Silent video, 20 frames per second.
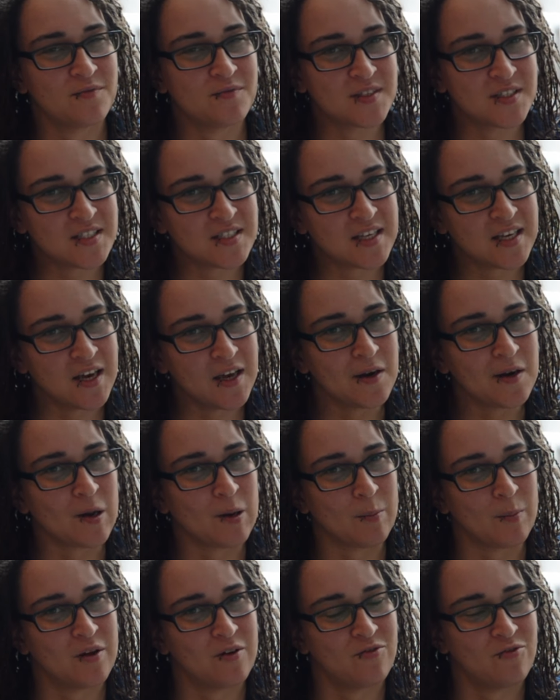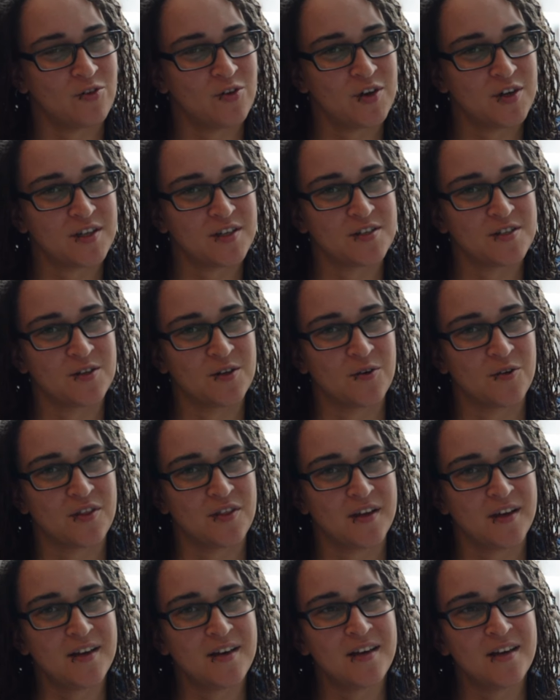skin on my foot is so
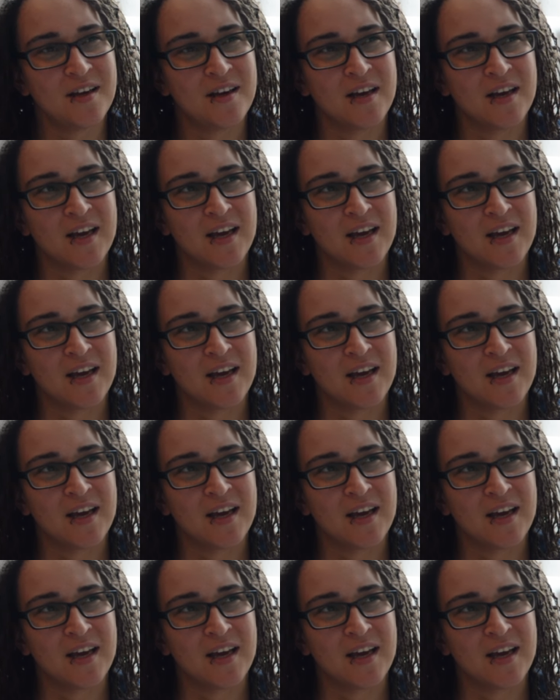thin,